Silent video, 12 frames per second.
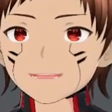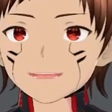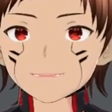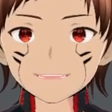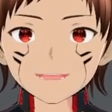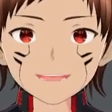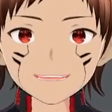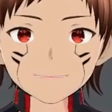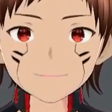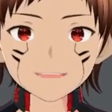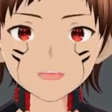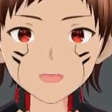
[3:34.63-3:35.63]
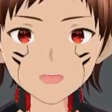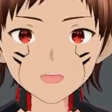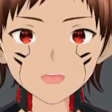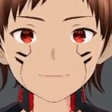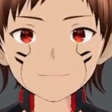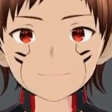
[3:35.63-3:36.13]
Okay, so
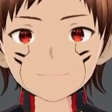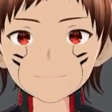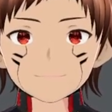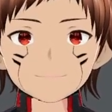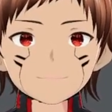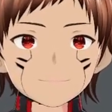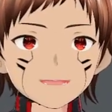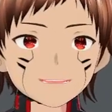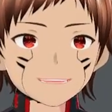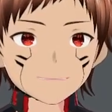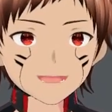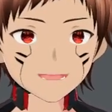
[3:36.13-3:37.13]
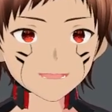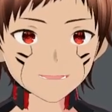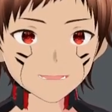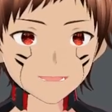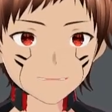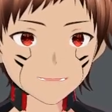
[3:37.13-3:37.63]
plus, okay, so
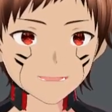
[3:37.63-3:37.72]
this is all